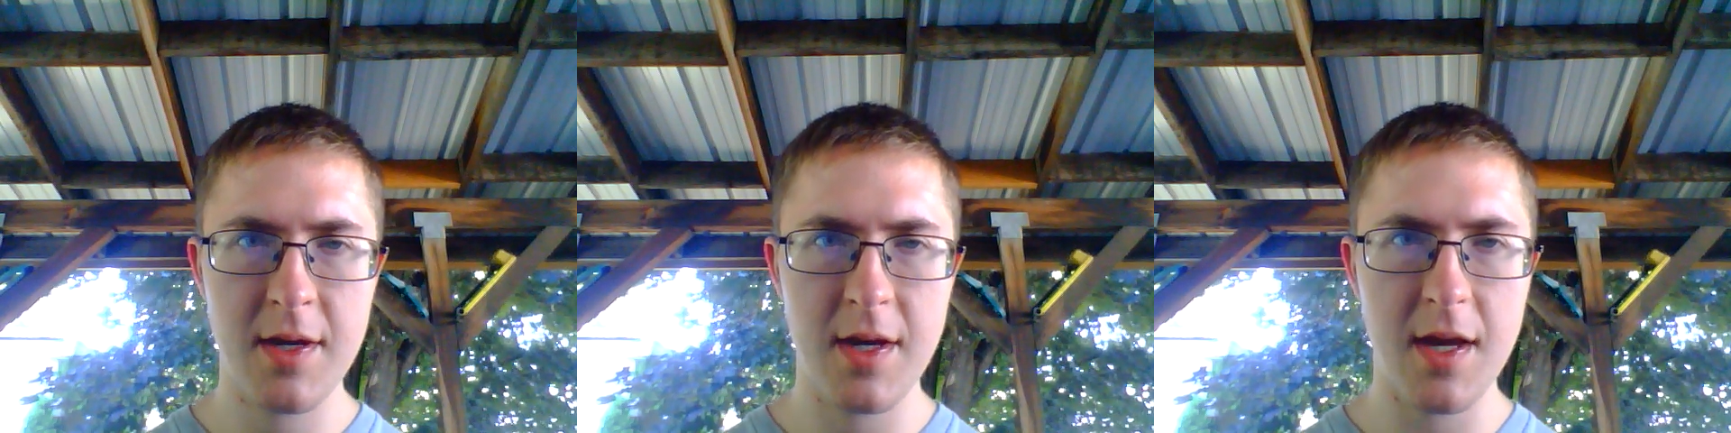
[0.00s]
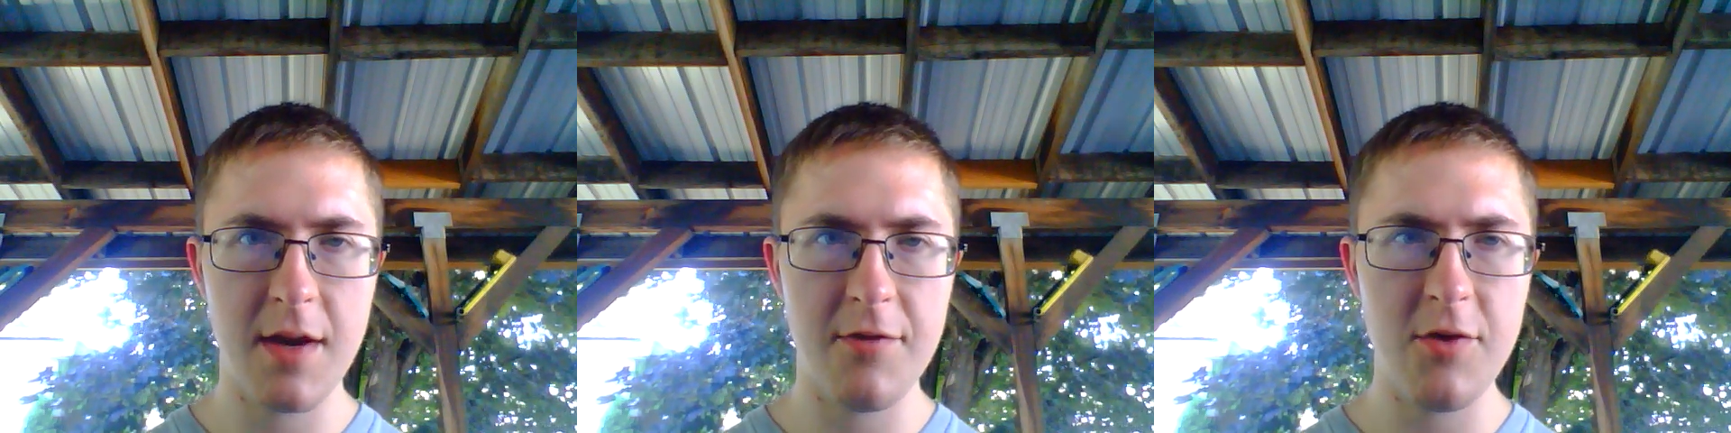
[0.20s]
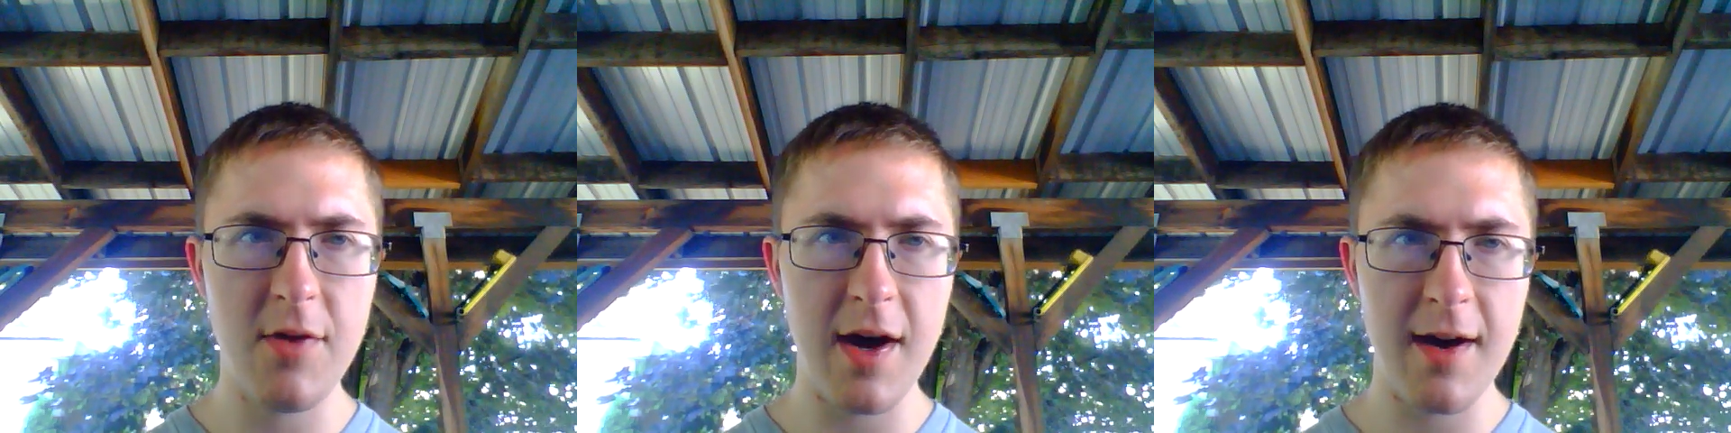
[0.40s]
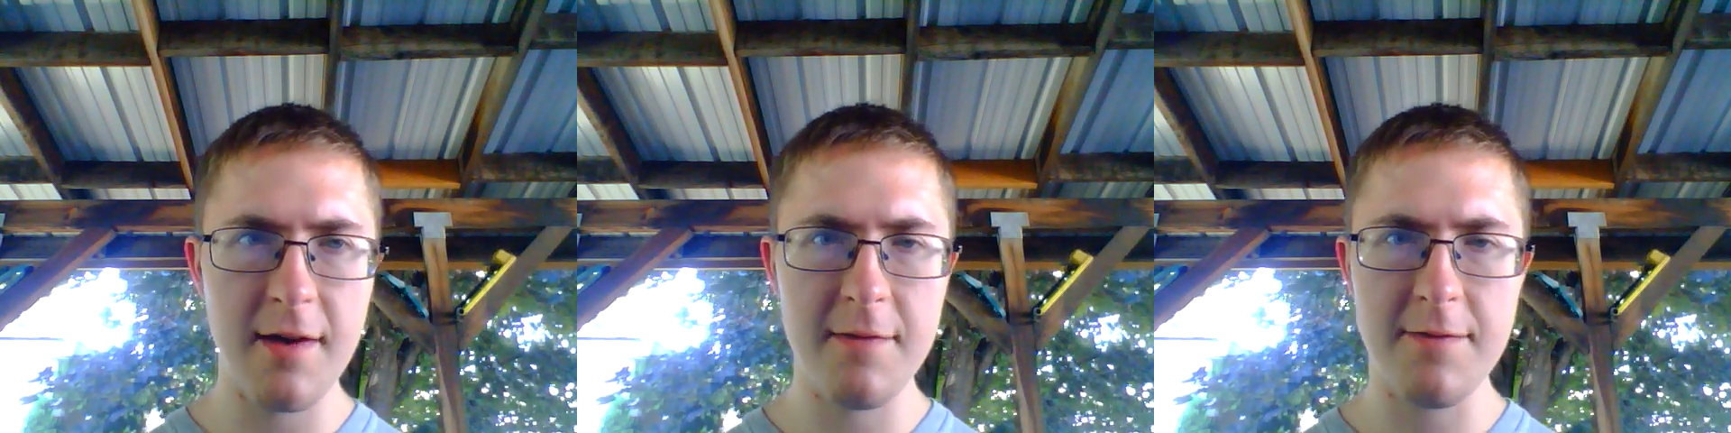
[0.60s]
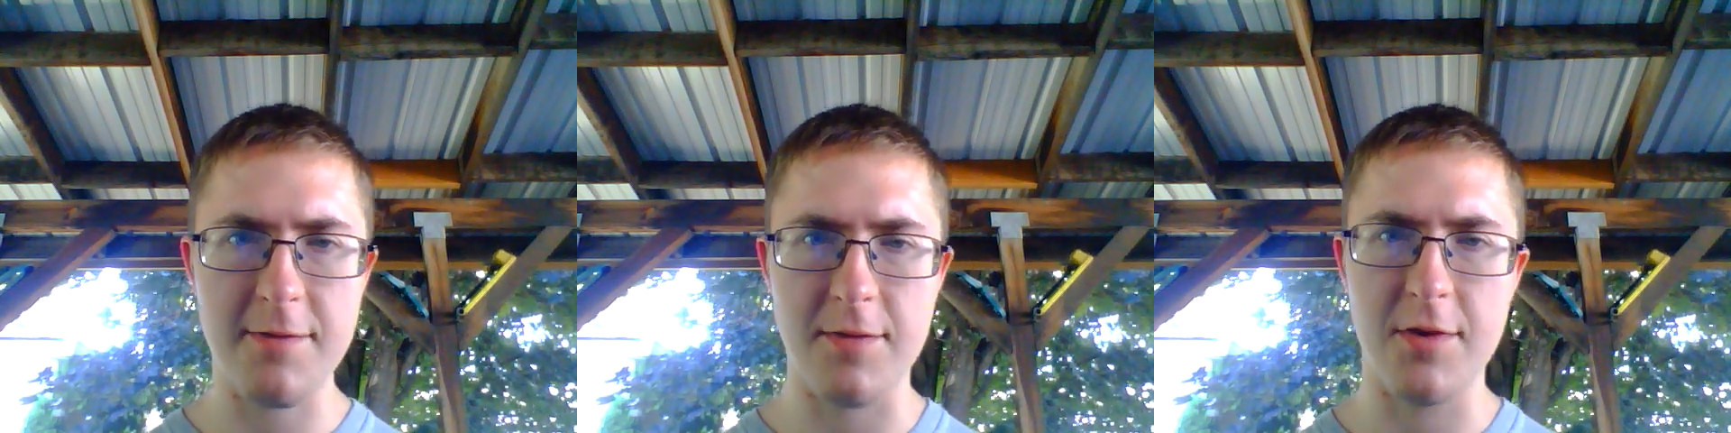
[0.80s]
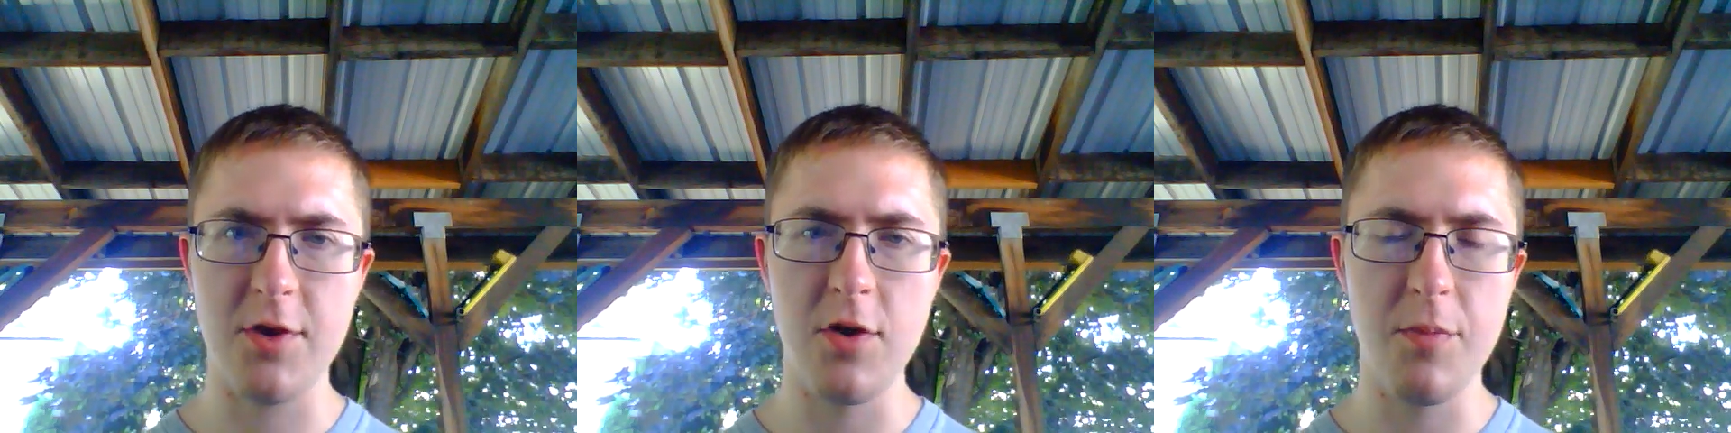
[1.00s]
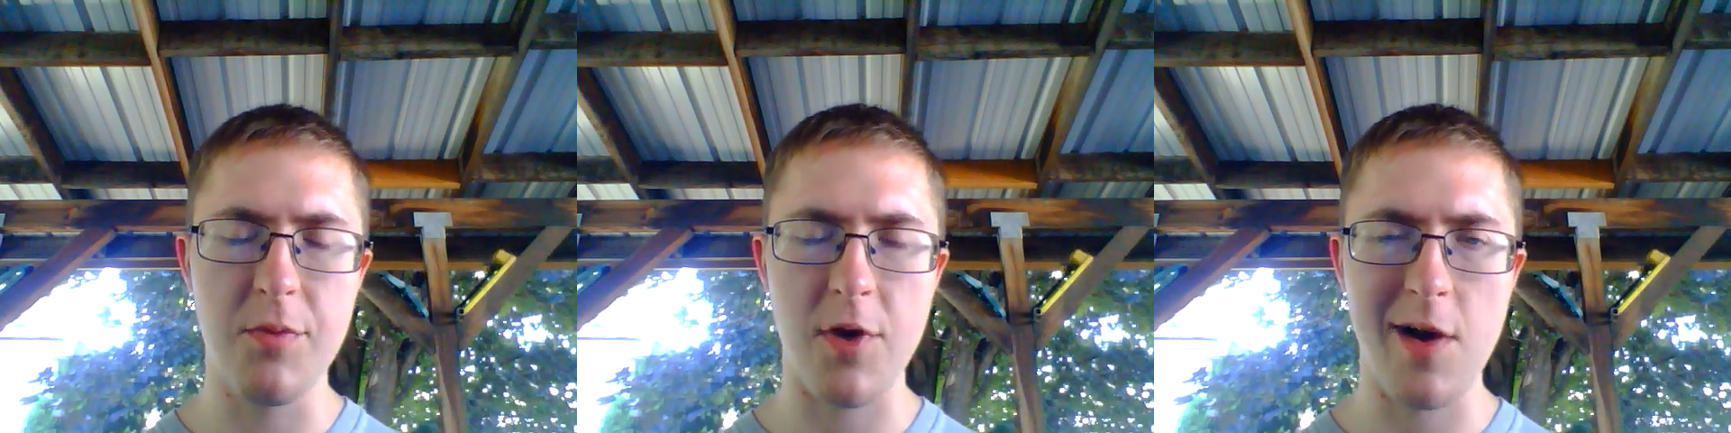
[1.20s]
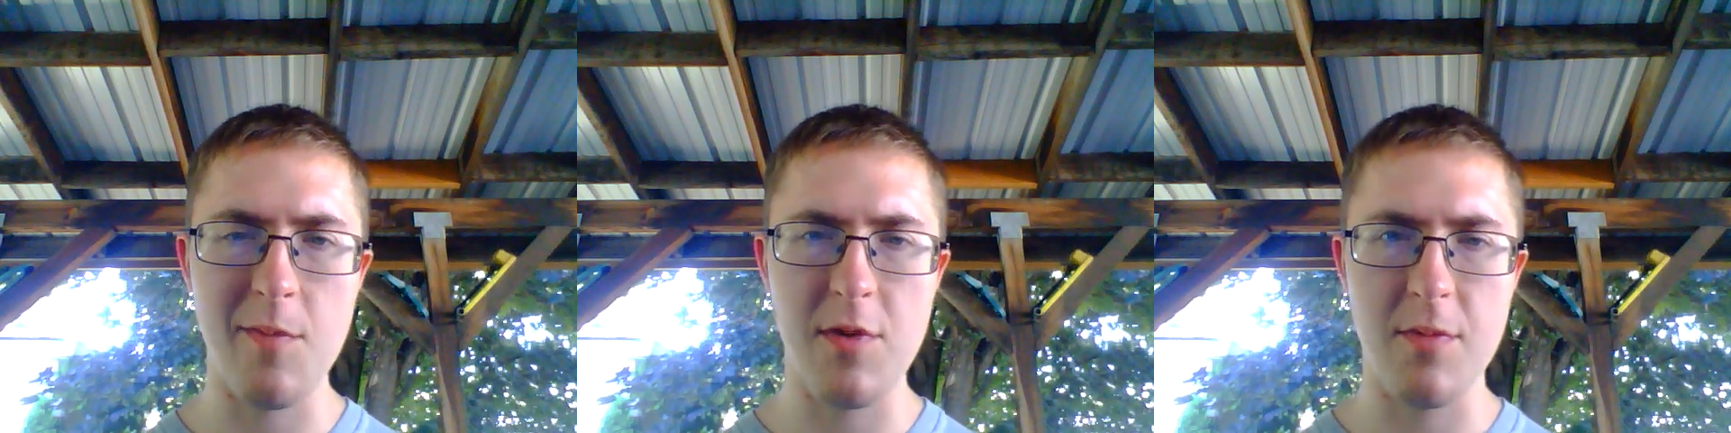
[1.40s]
And if you have no
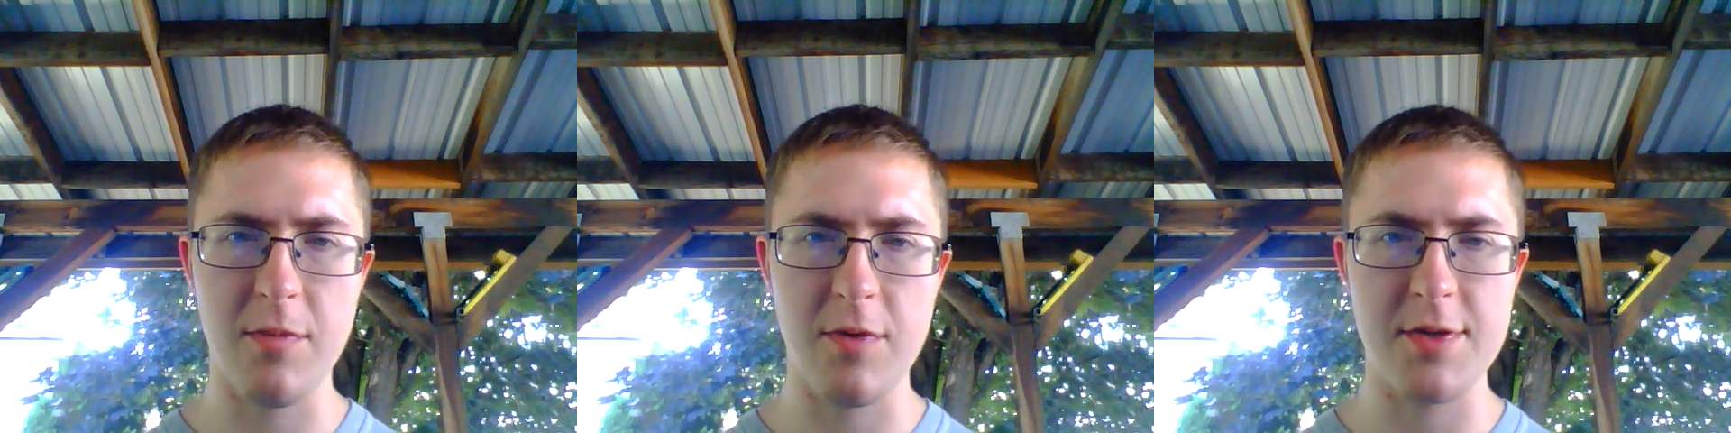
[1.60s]
problem with